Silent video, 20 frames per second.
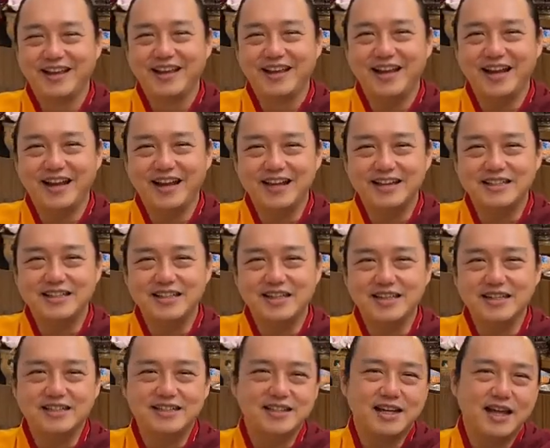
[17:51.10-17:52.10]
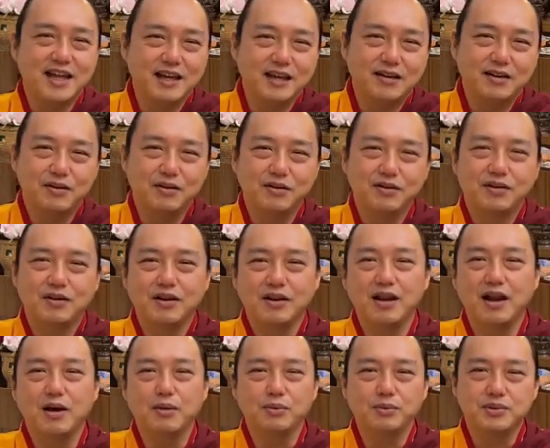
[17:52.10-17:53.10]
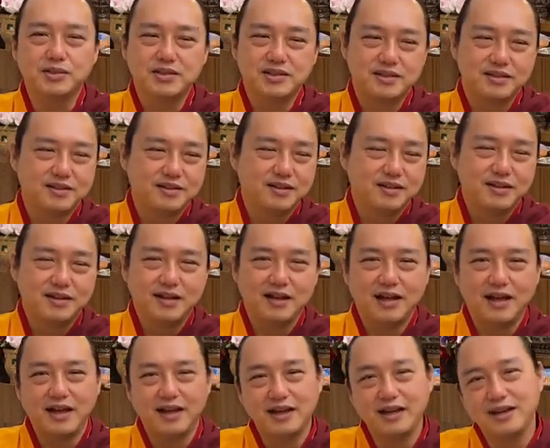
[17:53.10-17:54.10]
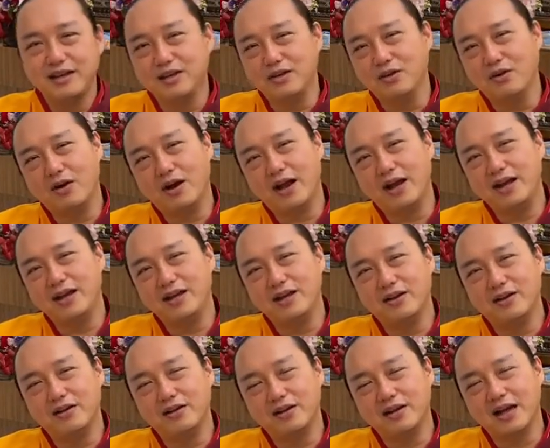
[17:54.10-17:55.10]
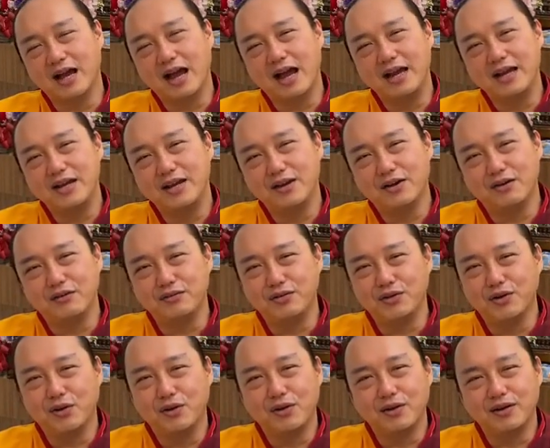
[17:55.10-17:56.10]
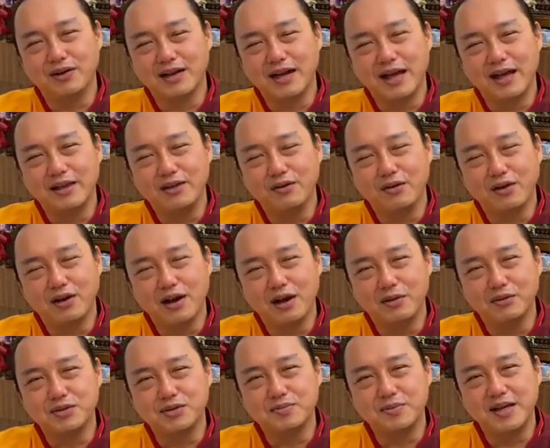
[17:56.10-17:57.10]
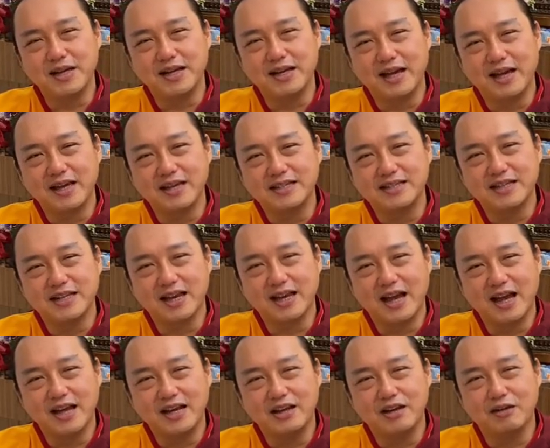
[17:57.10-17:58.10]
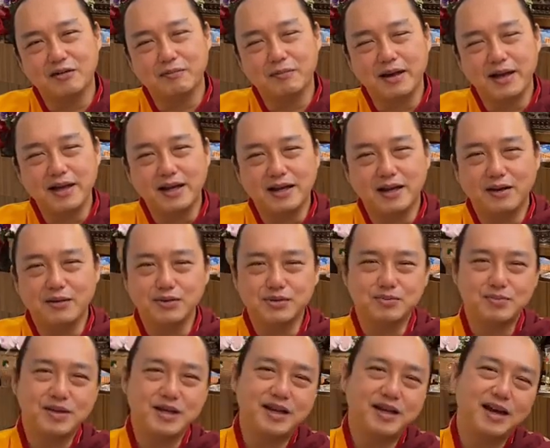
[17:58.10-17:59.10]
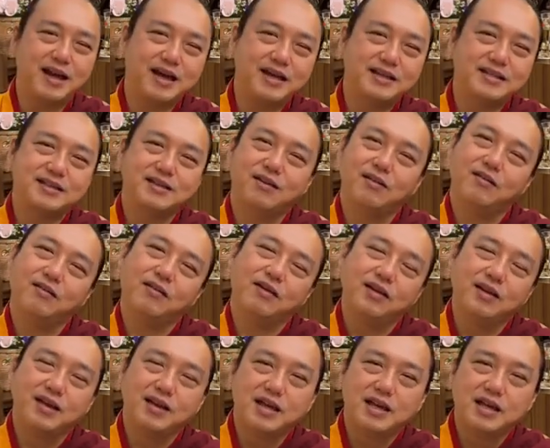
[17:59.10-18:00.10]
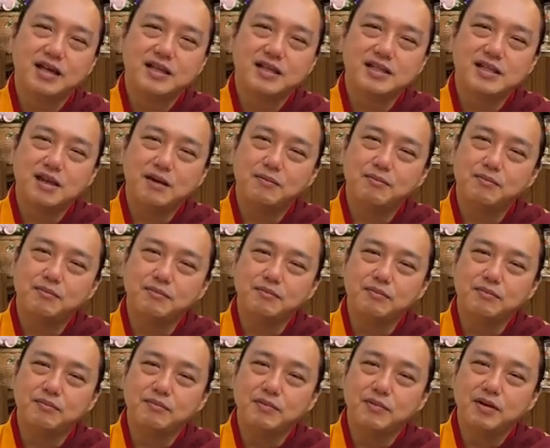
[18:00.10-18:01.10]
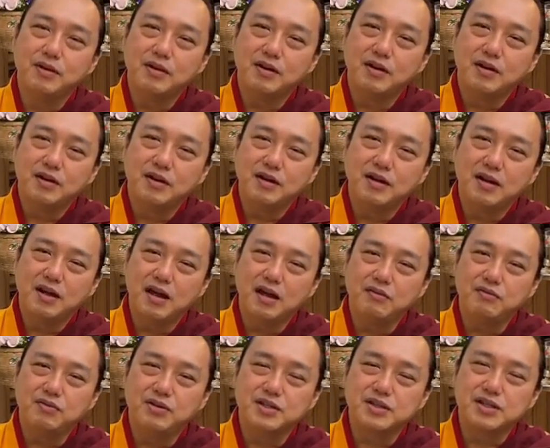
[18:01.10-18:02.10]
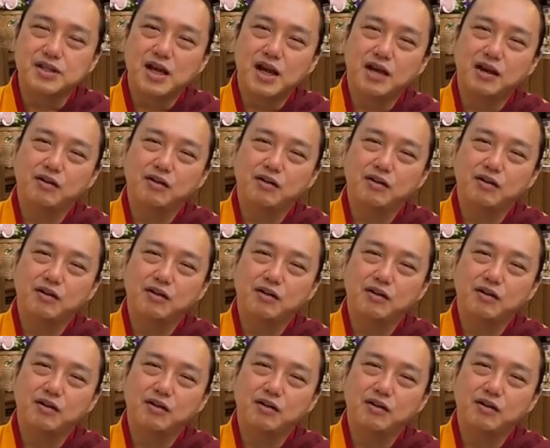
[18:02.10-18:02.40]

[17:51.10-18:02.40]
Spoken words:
and it says clouds. And then the idea of your clouds being nice and the idea of my clouds being nice. So some have this kind